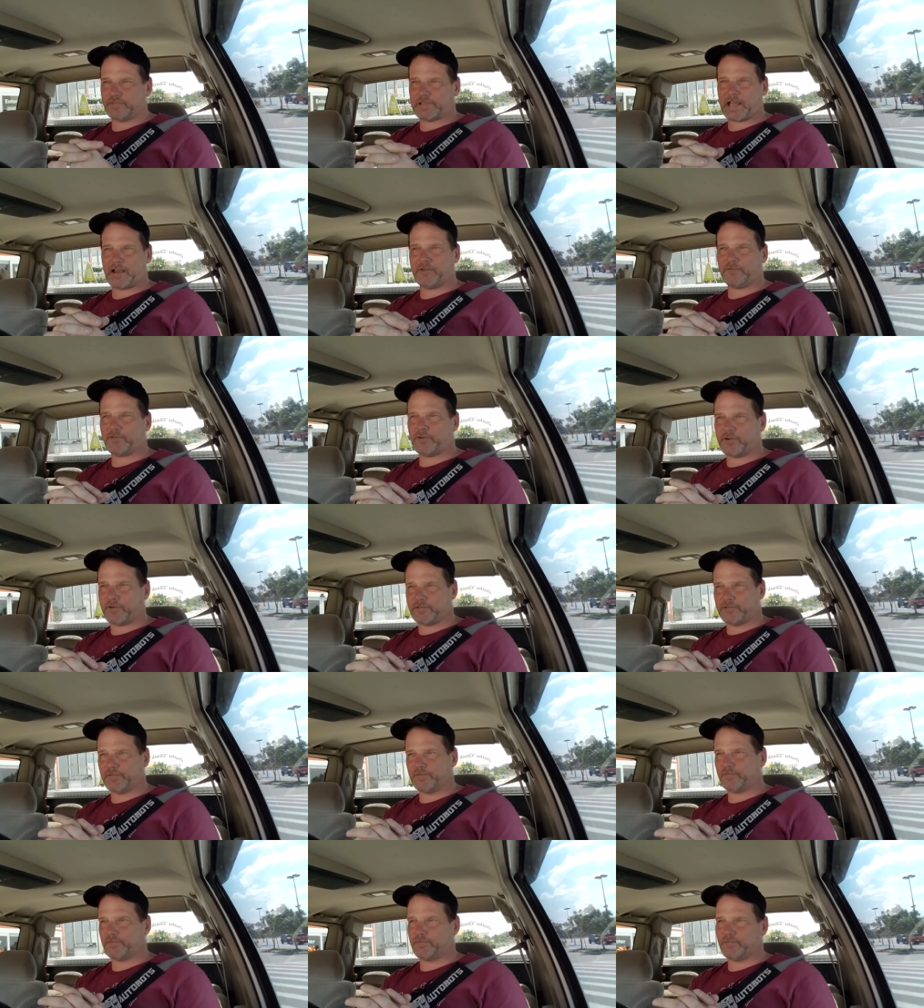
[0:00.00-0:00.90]
downfall
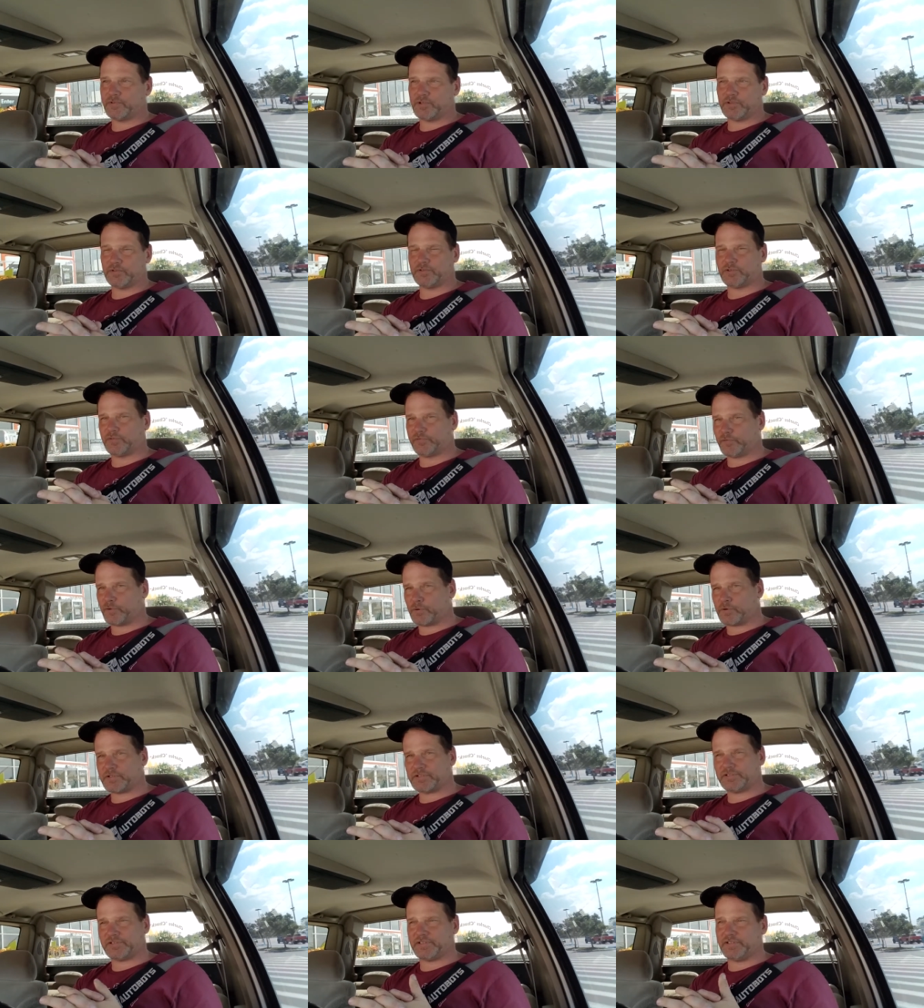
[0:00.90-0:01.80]
of
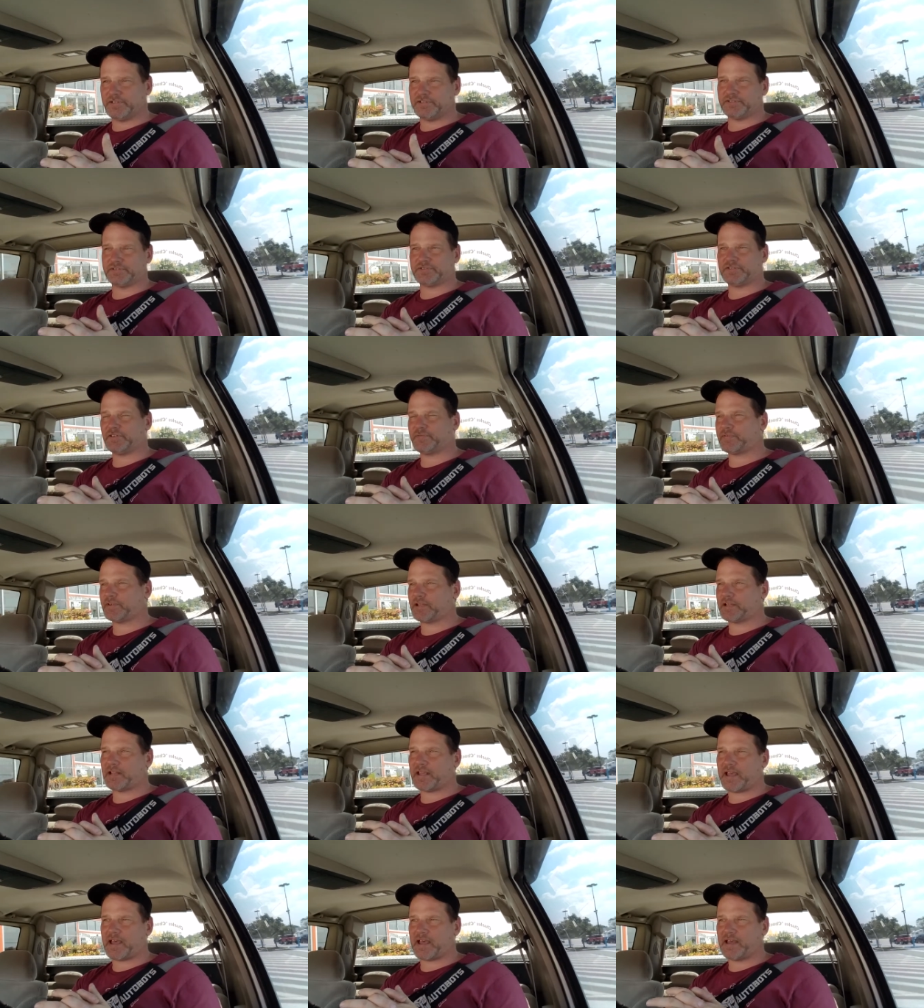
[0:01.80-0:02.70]
divorces and stuff
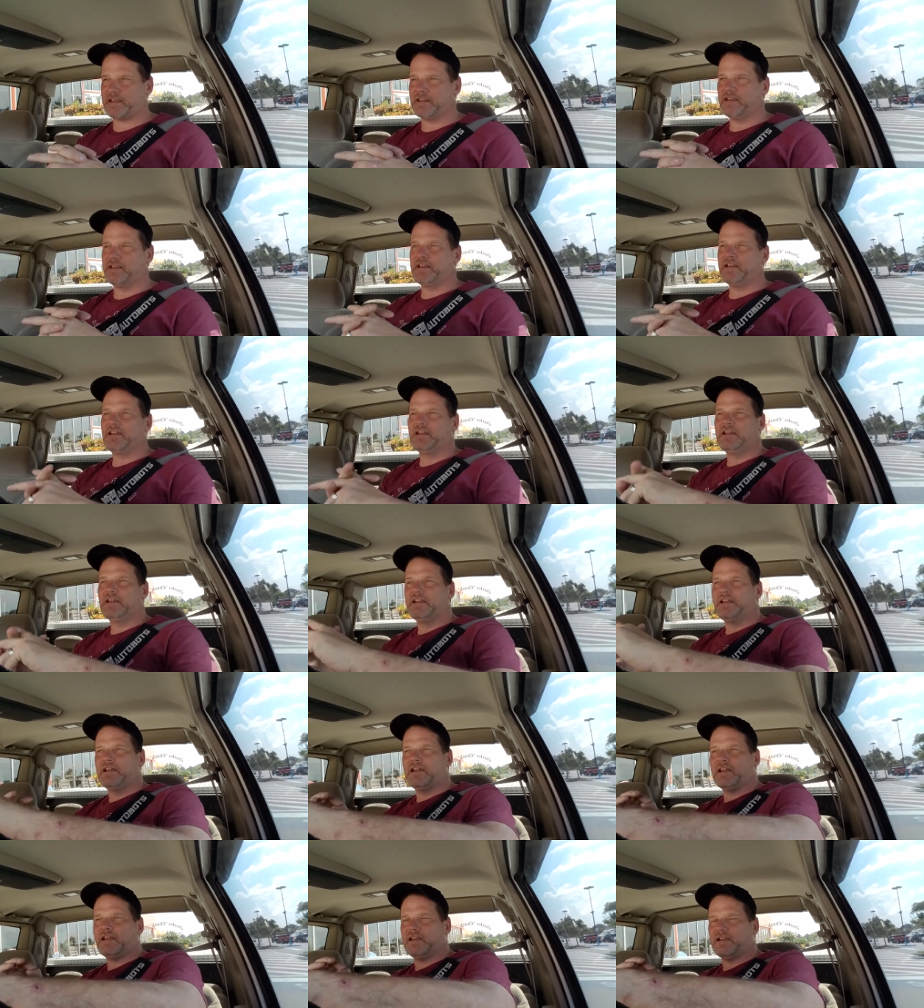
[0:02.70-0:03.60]
like that,
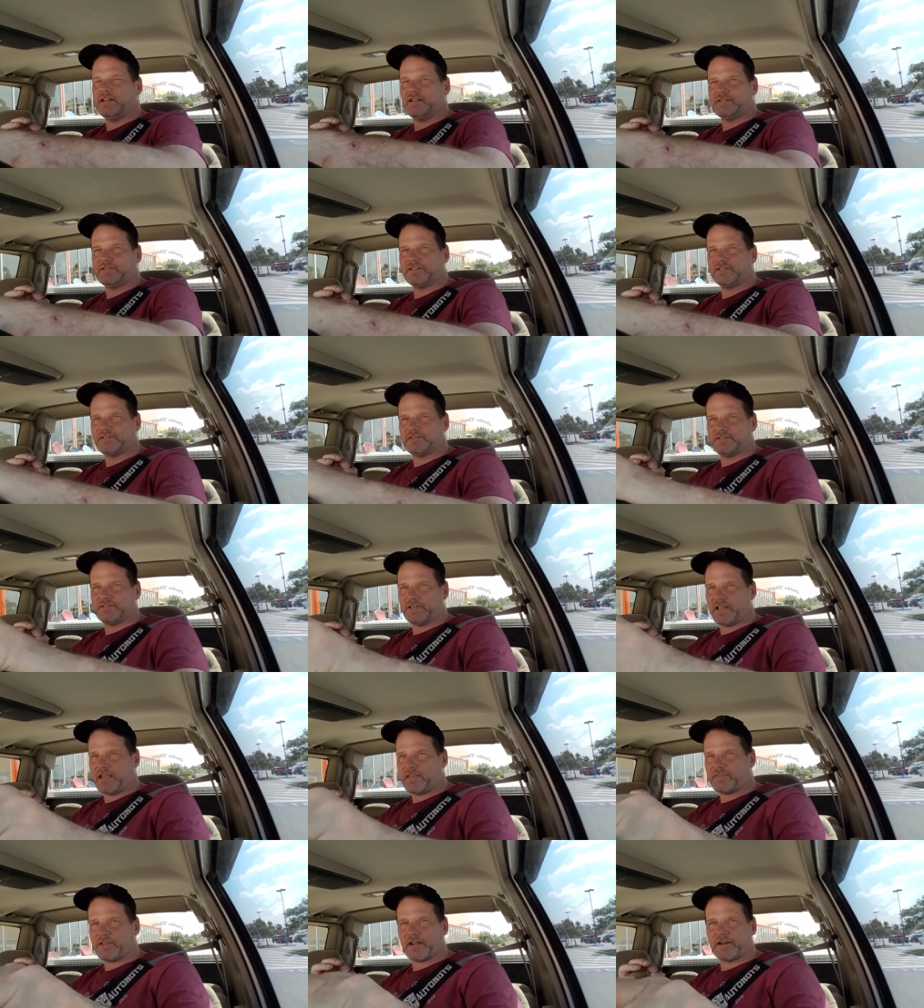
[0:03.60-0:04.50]
and just
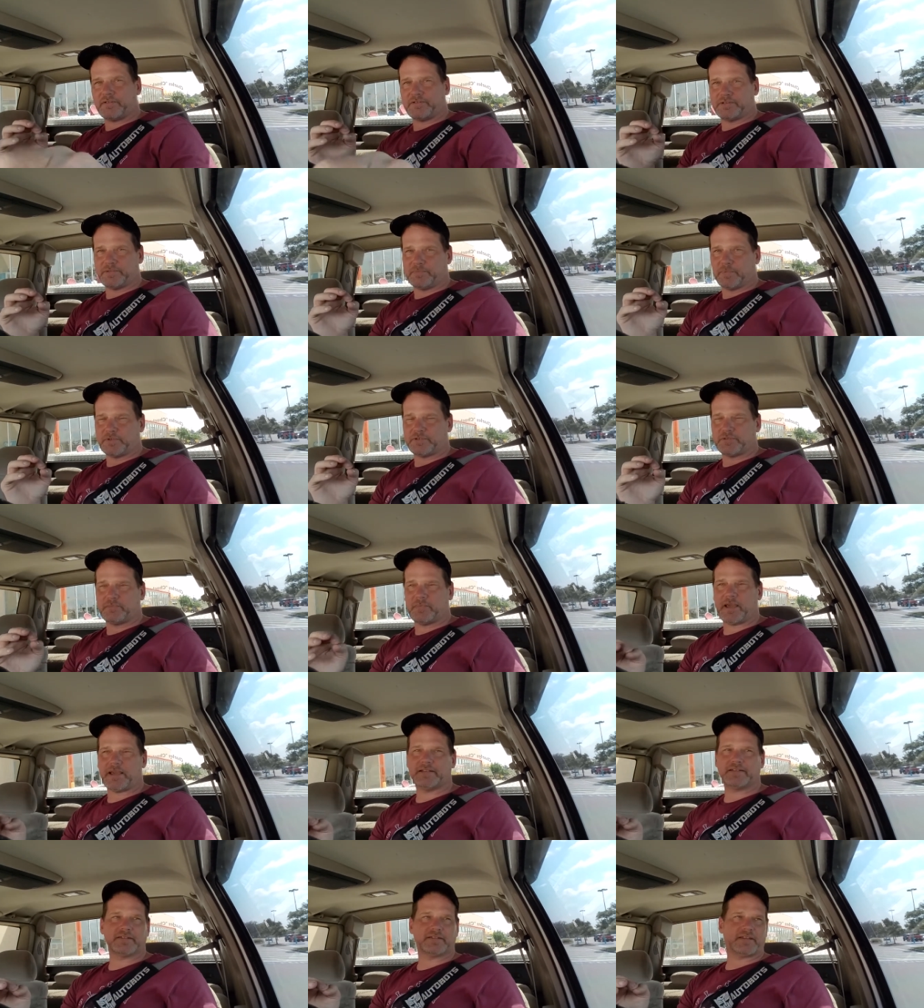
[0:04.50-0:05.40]
they thought it was the most
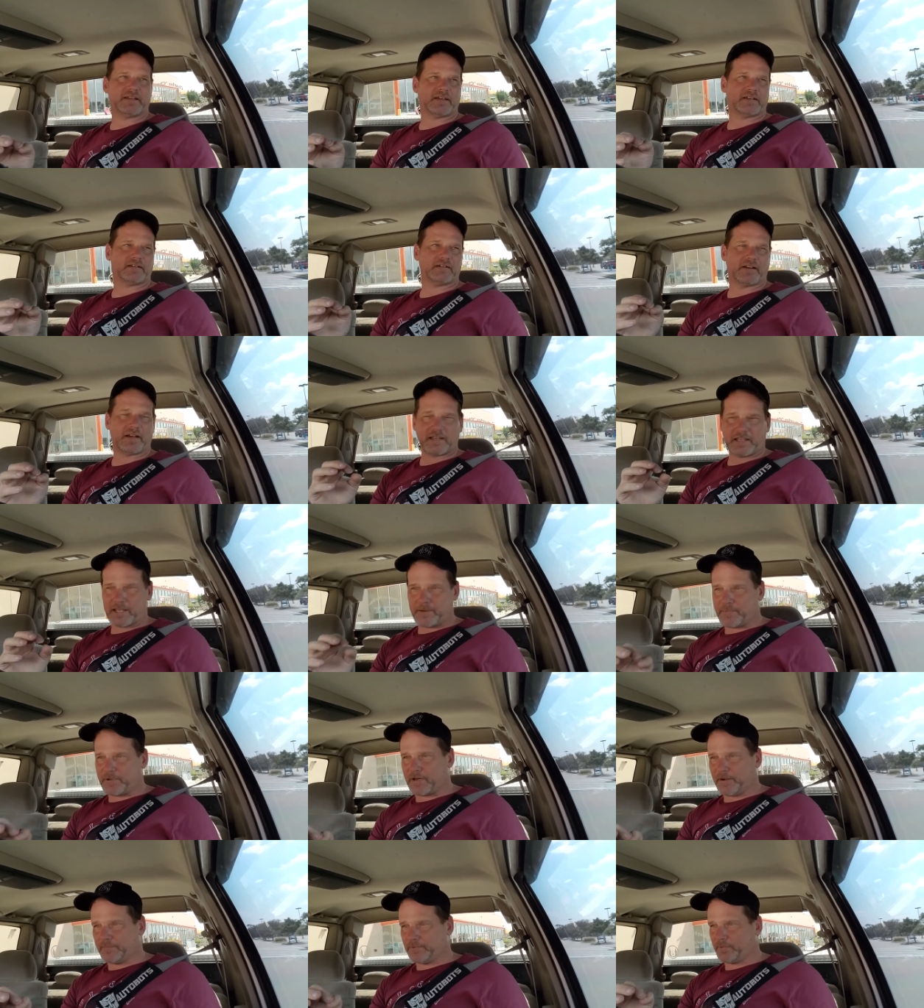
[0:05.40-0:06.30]
amazing thing. They're like,
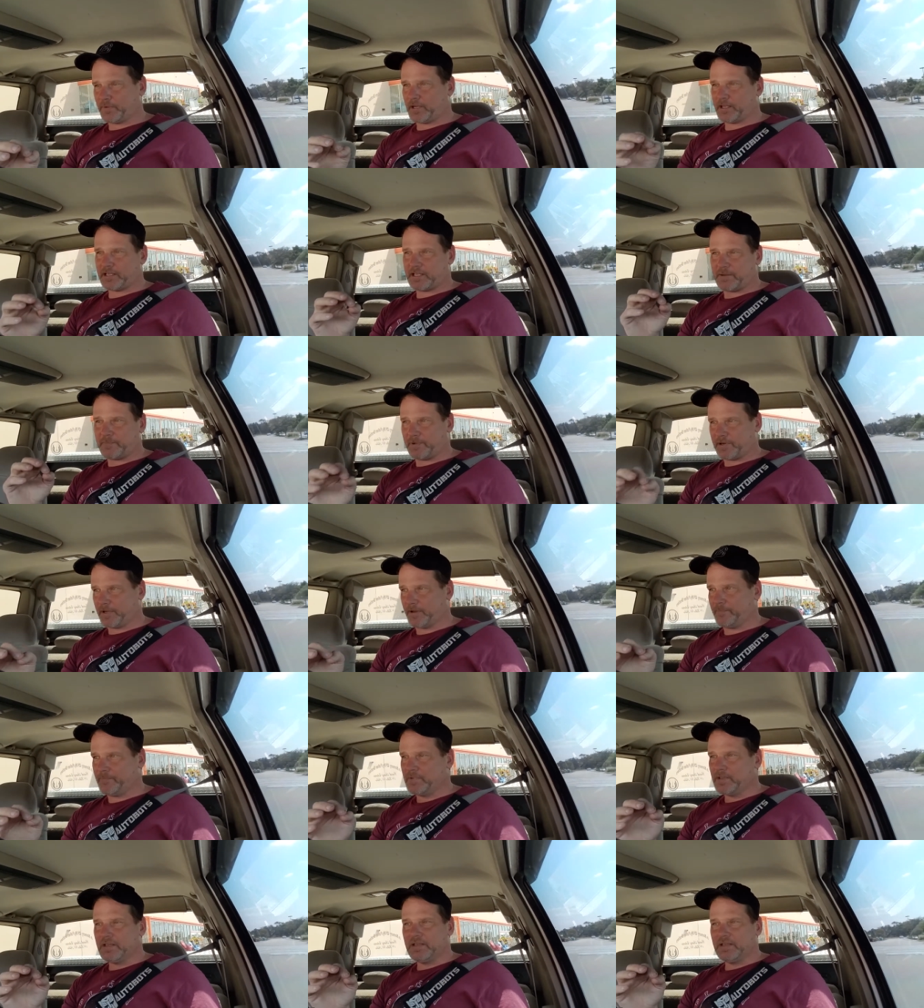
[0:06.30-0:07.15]
keep it up, Dwayne, keep it up.